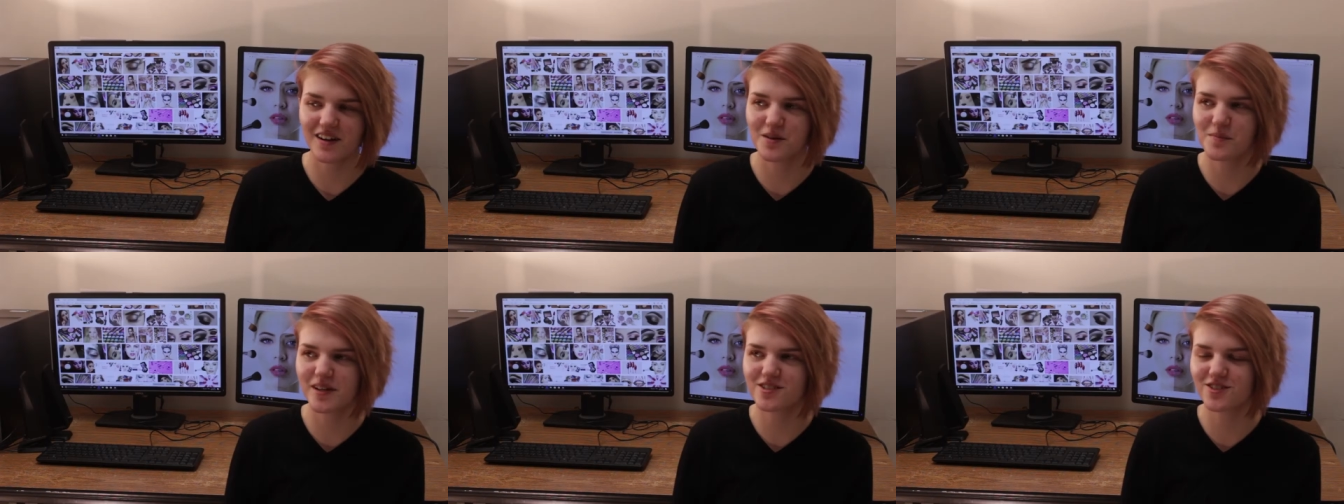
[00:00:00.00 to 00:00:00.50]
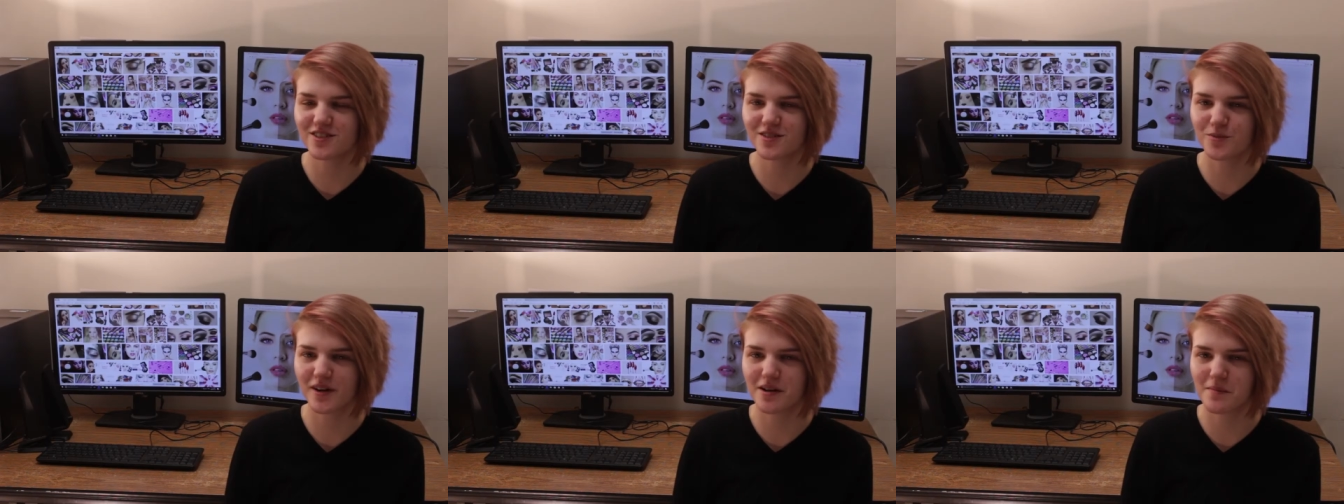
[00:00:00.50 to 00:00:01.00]
um, I
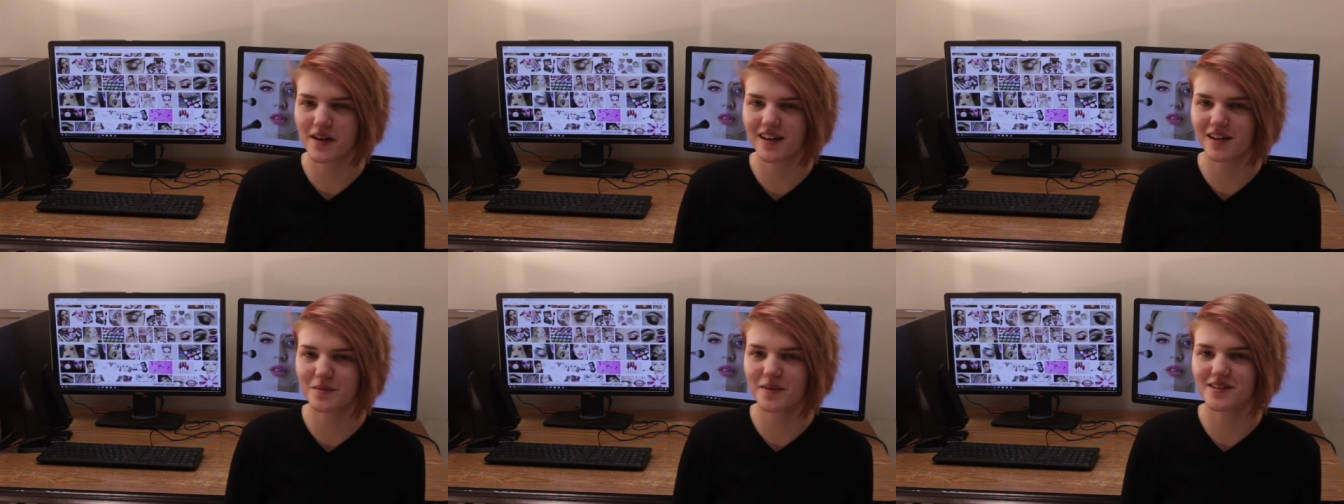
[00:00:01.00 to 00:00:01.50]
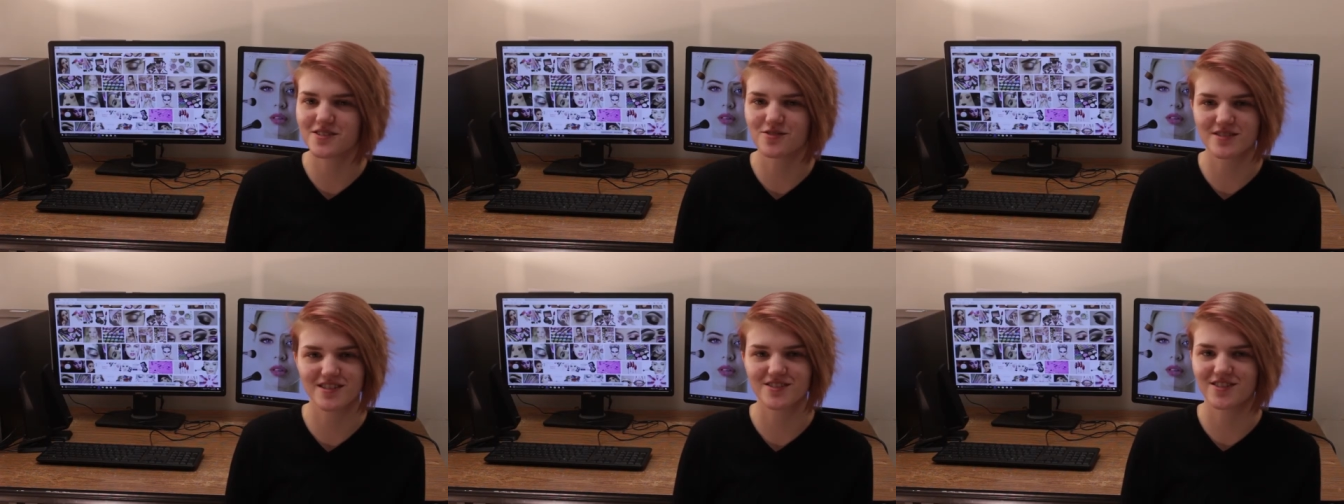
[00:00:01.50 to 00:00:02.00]
started wearing makeup as
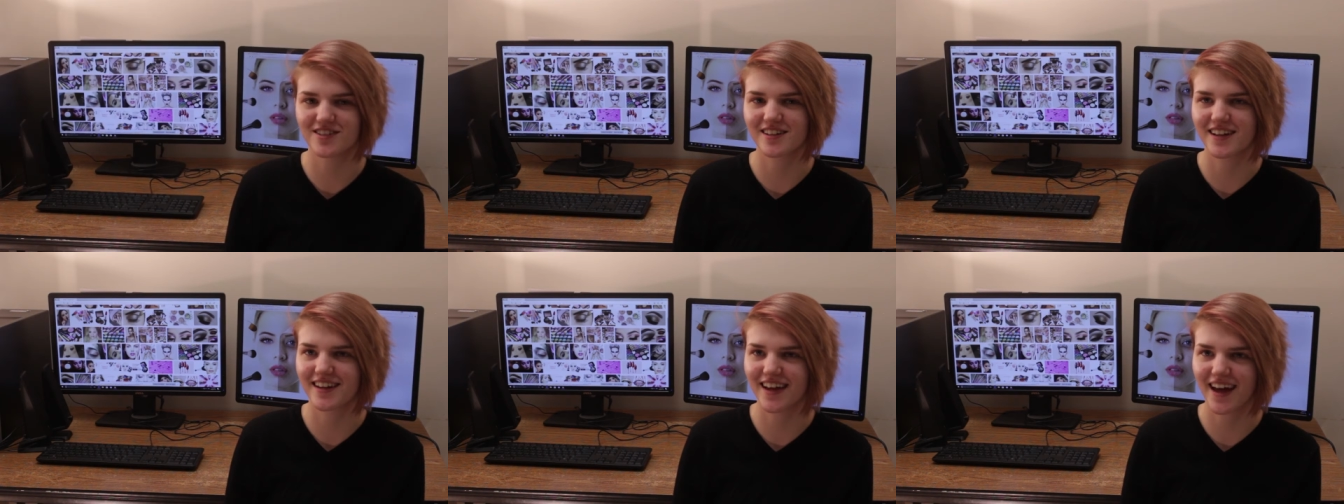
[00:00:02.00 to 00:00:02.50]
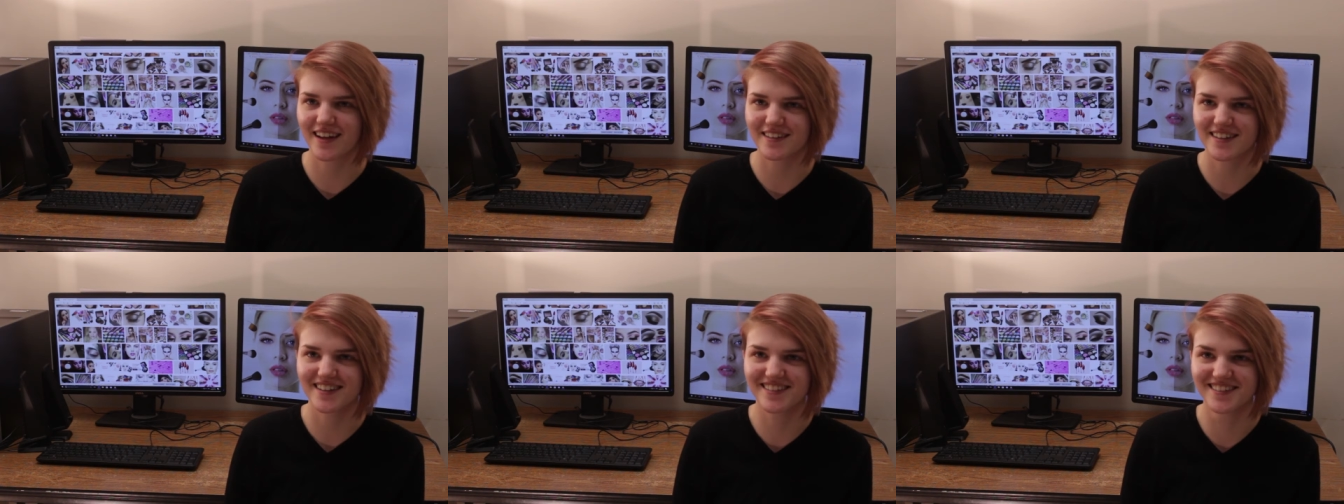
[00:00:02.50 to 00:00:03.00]
soon as I started getting
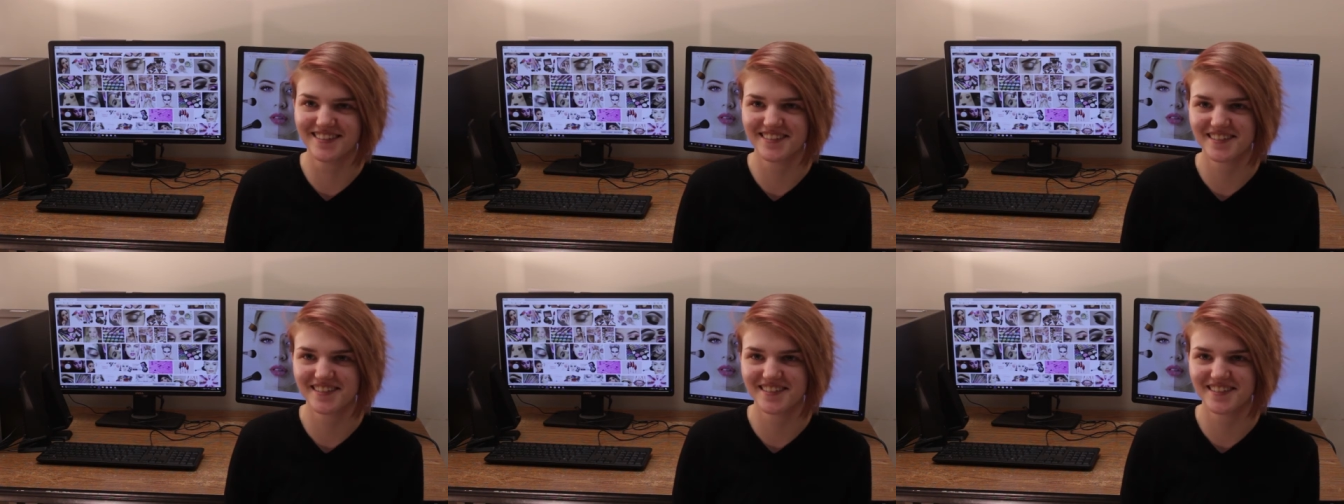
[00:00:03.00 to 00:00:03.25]
acne.